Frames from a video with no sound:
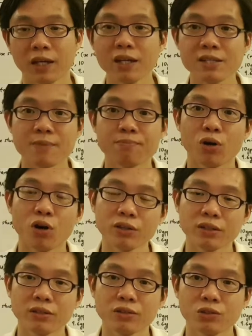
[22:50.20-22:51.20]
It is
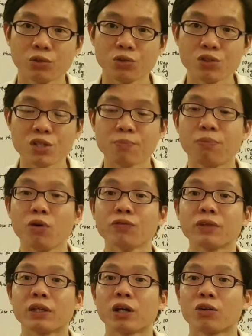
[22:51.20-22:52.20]
important to use
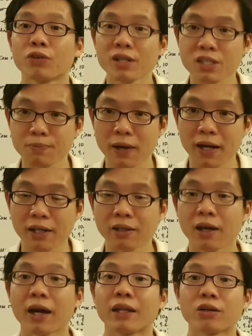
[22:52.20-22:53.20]
both the correct
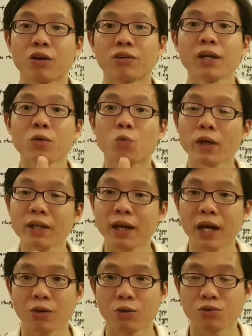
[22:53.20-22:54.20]
spine and correct weight
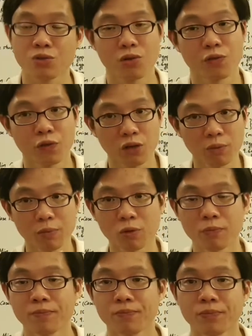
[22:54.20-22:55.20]
arrows for your
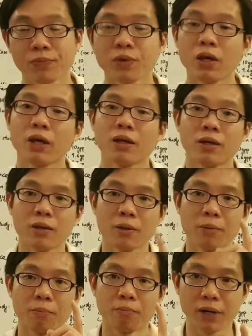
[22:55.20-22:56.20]
bow.
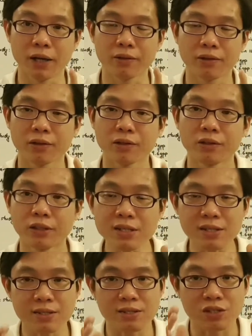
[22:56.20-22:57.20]
But
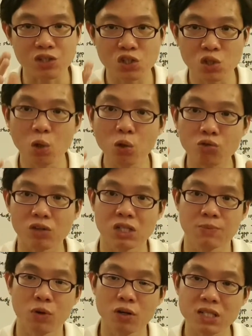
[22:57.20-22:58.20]
this is the sole
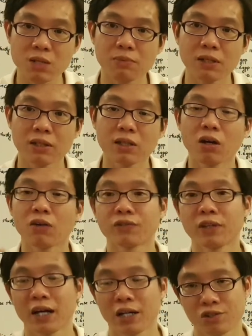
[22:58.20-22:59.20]
responsibility of
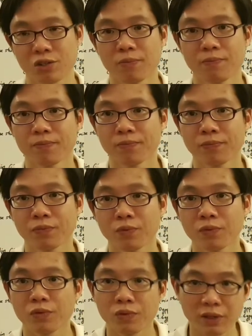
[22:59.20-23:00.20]
the archer.
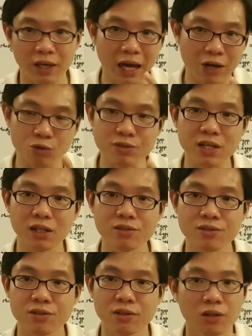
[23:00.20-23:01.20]
Arrow
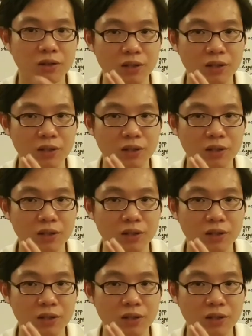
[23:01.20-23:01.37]
sellers,